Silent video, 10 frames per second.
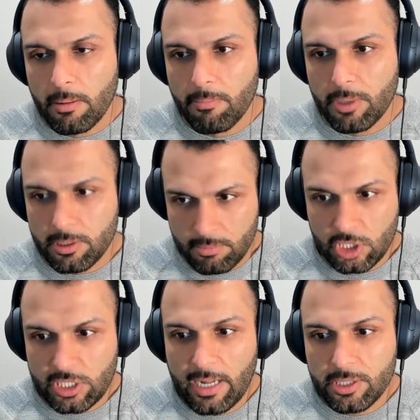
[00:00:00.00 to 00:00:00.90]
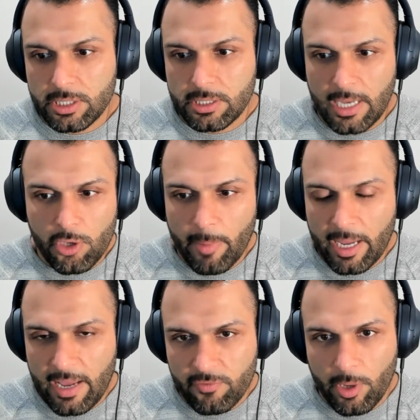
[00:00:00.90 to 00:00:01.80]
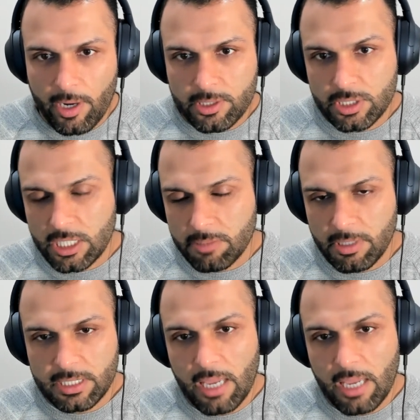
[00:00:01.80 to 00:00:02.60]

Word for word: But the challenge is now you might have to wait an extra six months,